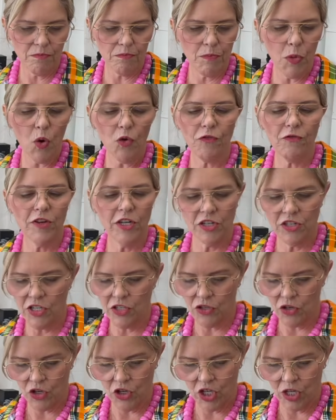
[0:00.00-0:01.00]
both
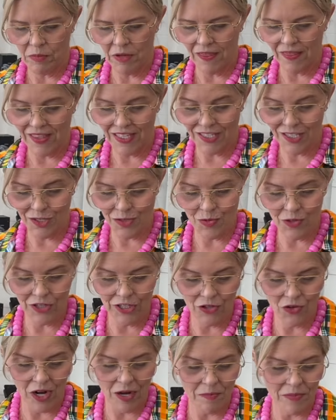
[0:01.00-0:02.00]
finishes are good, but this is
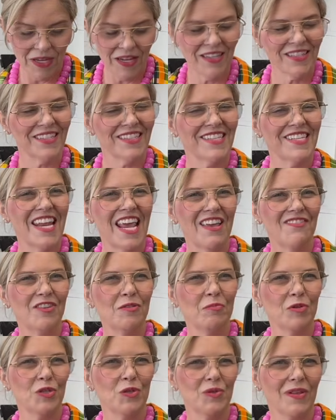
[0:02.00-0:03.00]
really great because it's
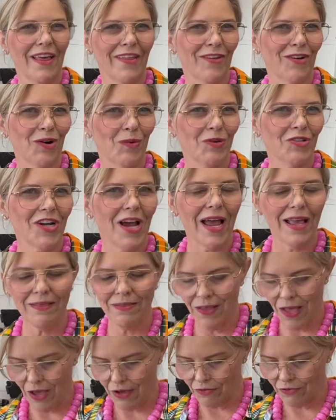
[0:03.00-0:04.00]
navy blue leather, which I
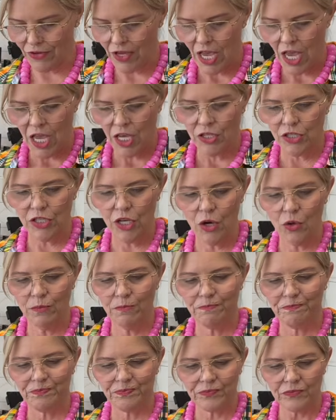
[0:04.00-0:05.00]
love.
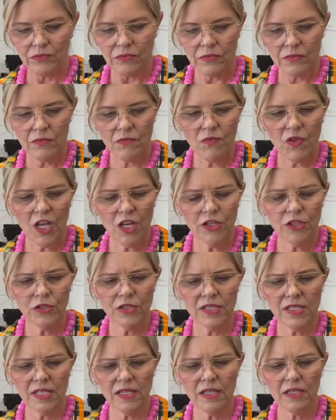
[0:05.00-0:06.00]
So
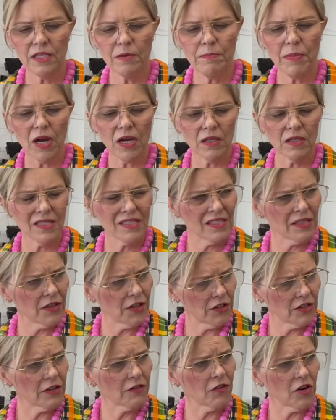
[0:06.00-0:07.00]
you'll see that the buckle is a
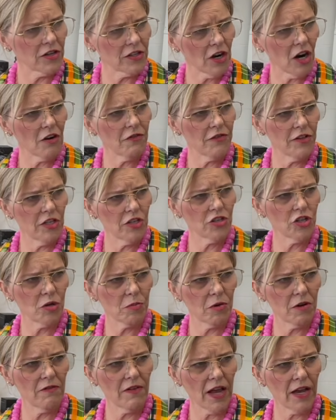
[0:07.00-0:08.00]
little different. Did our finisher
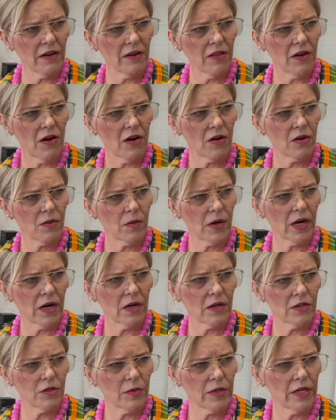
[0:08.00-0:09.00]
provide the
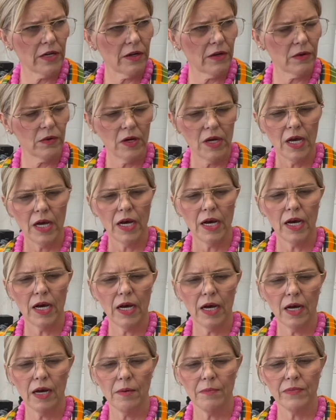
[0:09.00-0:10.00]
hardware? Do we know?
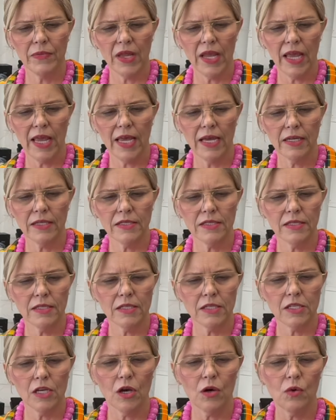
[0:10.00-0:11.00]
And
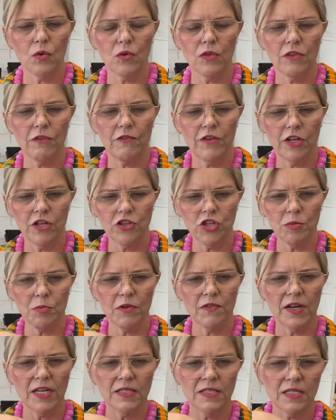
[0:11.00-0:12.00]
so the finisher
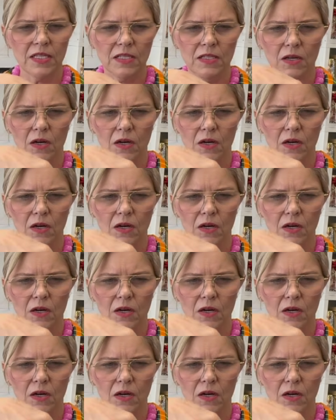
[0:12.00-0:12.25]
provides this